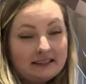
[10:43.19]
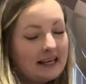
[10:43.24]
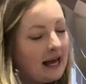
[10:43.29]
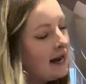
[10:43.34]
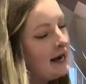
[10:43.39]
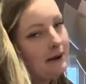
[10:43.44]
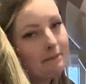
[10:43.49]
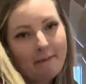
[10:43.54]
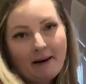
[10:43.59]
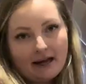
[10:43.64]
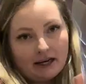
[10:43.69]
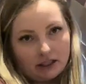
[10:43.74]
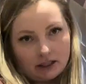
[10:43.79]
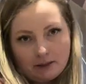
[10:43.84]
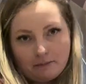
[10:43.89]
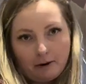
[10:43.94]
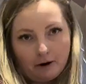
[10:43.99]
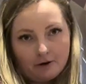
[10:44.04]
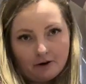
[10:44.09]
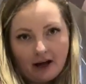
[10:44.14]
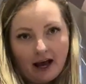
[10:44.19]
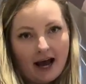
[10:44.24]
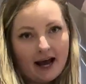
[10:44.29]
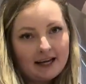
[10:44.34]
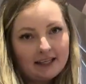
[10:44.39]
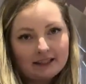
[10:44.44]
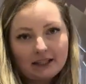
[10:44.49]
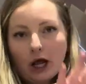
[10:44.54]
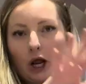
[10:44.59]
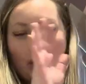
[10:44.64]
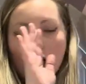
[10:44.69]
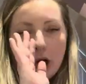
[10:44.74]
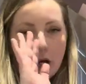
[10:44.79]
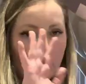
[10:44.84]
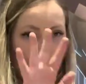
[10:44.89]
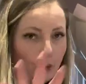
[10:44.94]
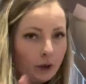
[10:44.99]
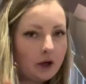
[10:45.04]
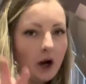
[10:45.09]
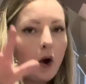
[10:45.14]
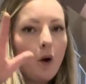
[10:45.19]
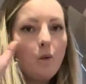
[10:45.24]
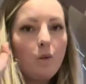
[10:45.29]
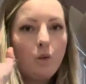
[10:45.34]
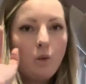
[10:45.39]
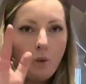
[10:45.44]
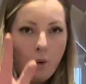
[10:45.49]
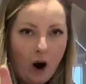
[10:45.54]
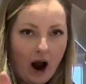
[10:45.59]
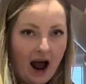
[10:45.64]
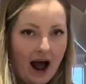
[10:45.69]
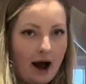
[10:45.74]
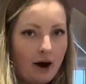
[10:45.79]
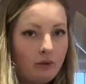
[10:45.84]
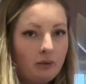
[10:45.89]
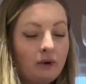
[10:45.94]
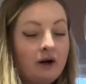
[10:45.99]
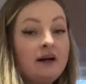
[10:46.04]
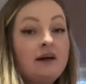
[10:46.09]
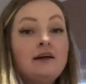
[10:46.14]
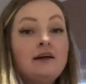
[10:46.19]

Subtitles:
and it makes your bouquets look wow.